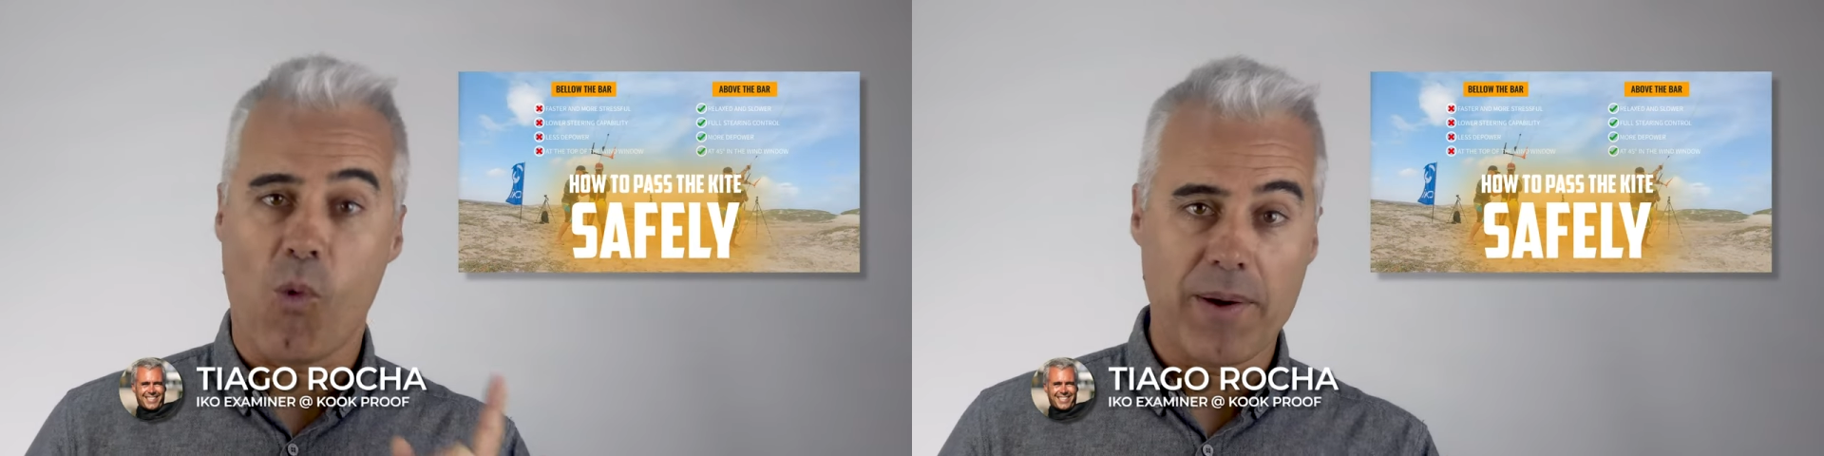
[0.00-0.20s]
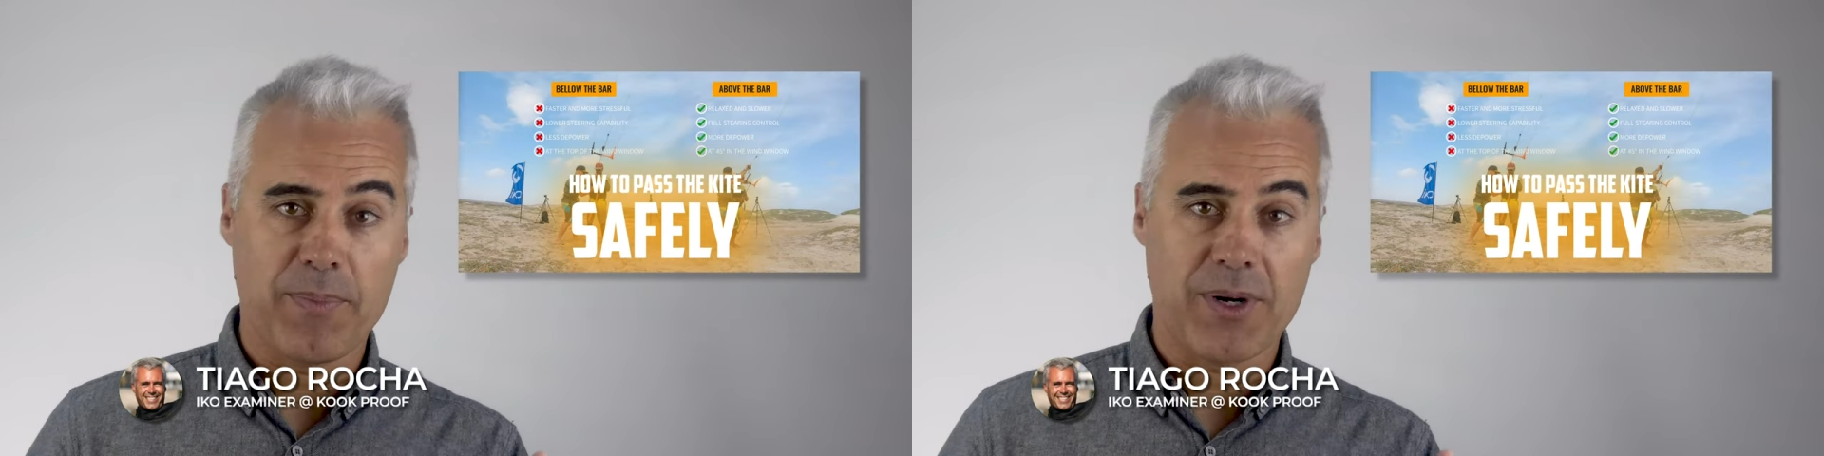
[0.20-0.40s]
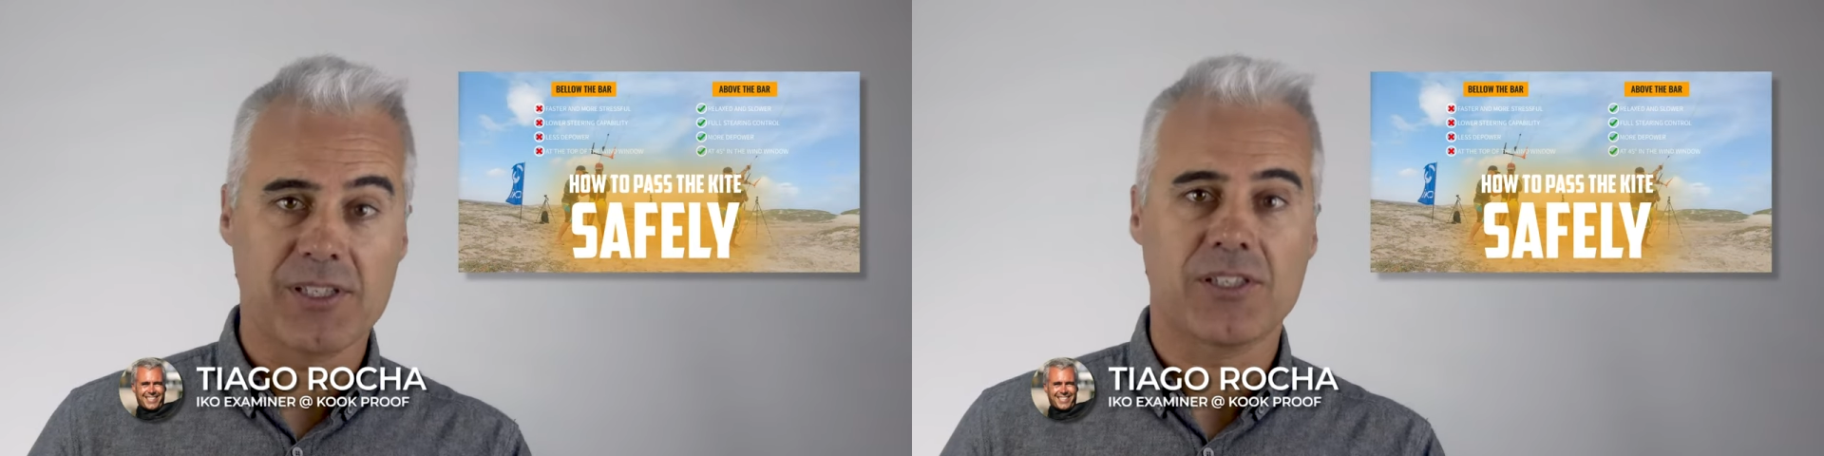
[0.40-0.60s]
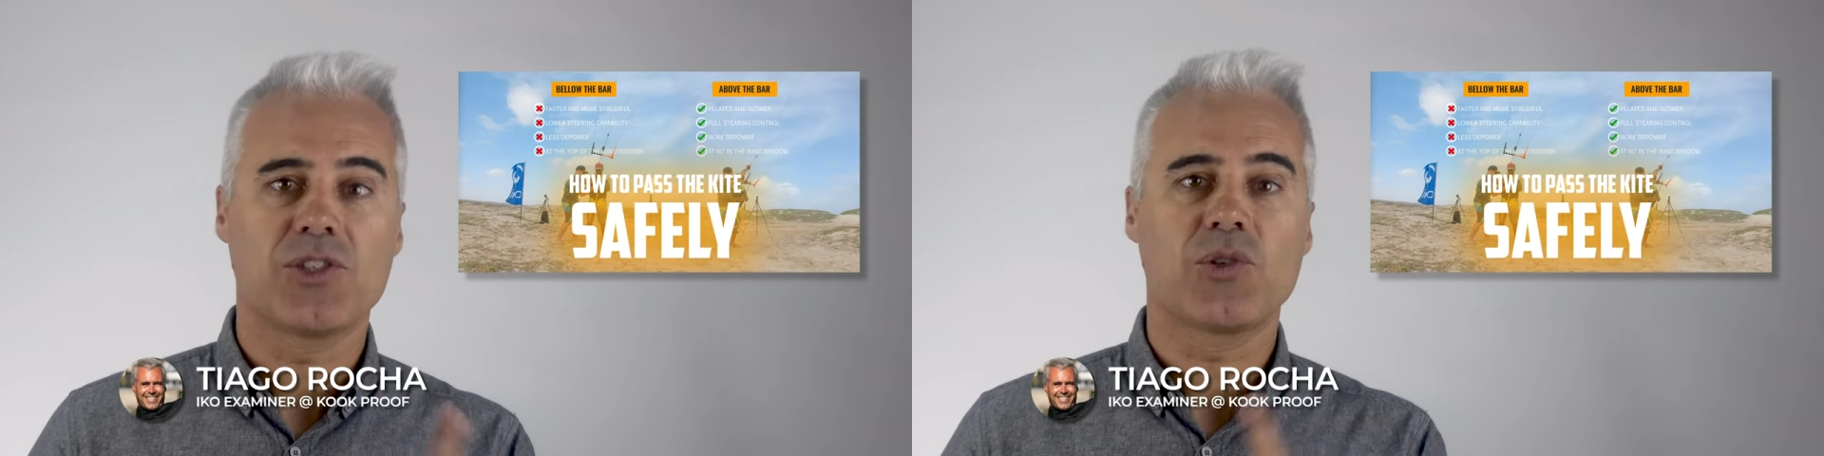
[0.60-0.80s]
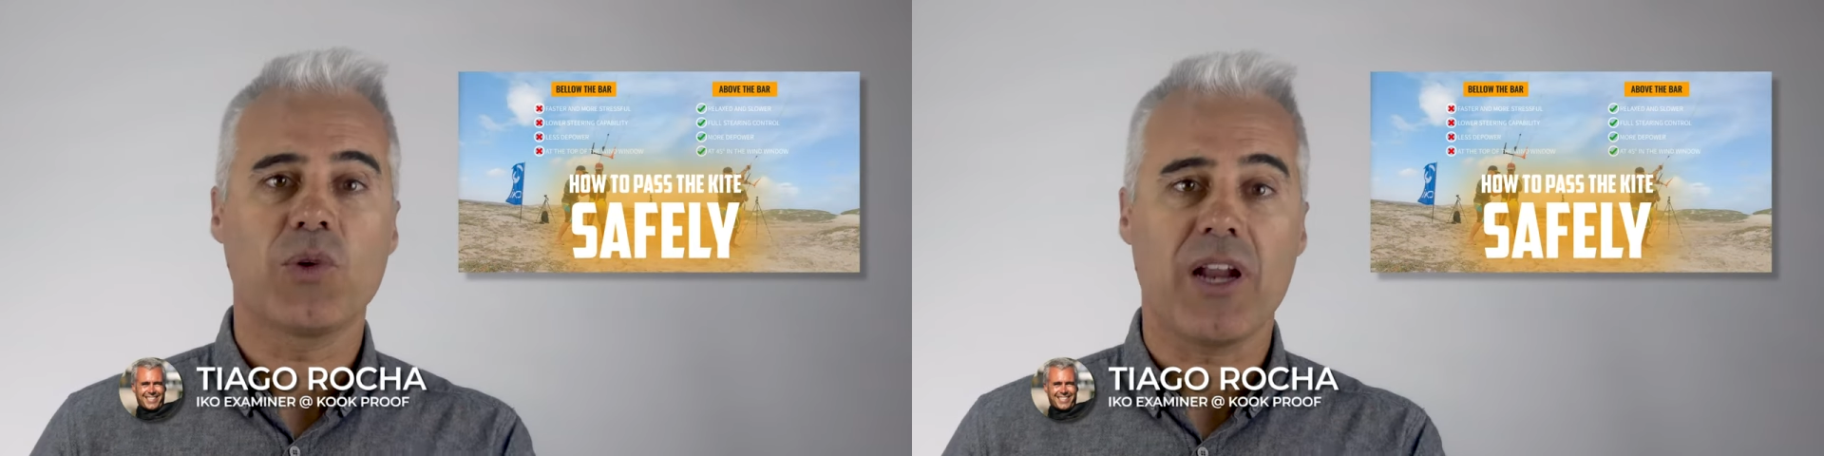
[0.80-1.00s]
one person
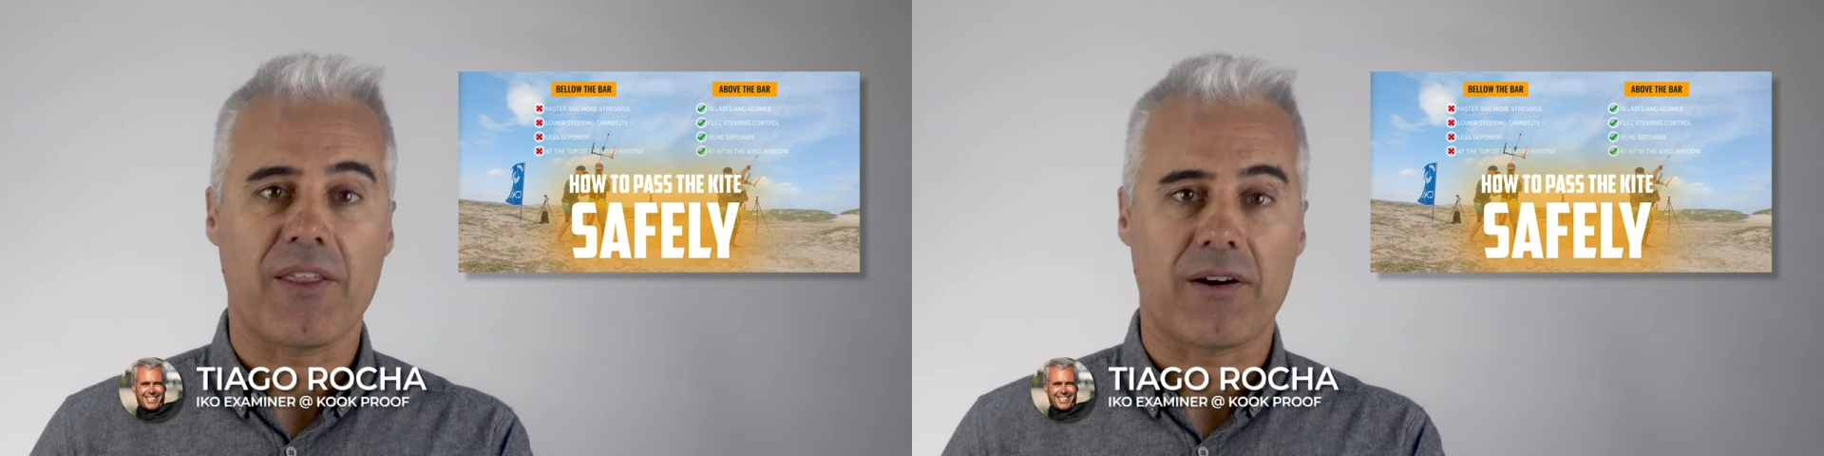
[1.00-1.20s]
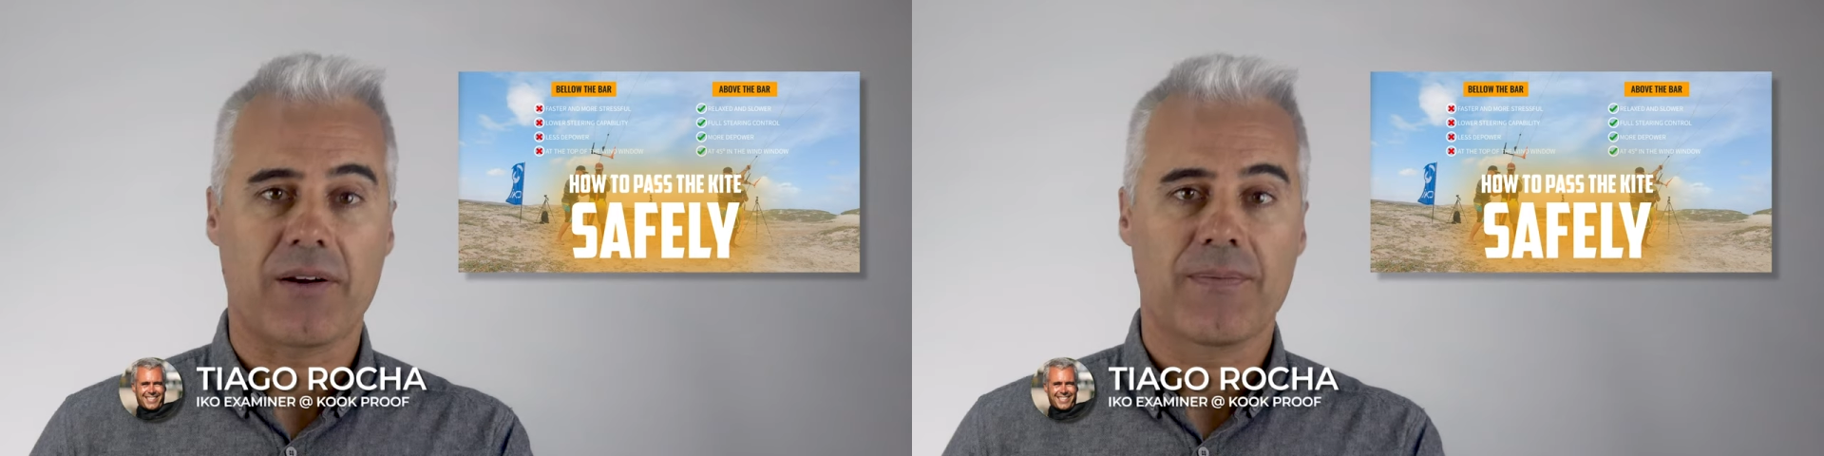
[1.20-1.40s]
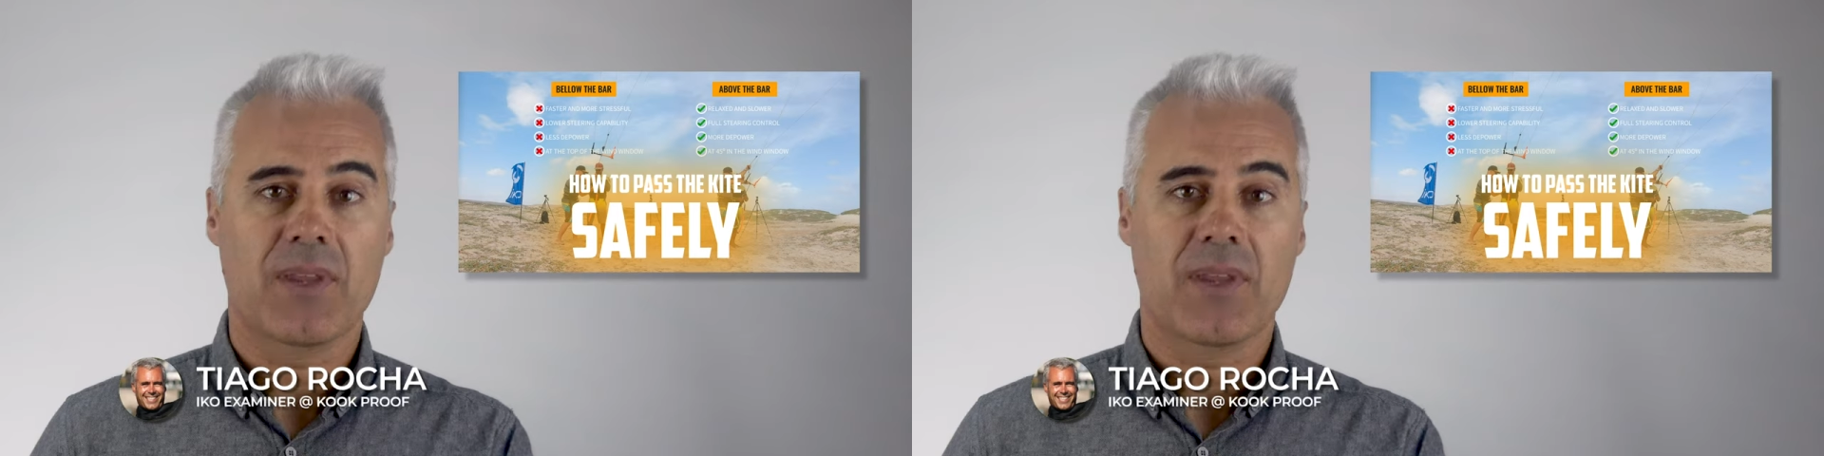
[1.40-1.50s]
to another,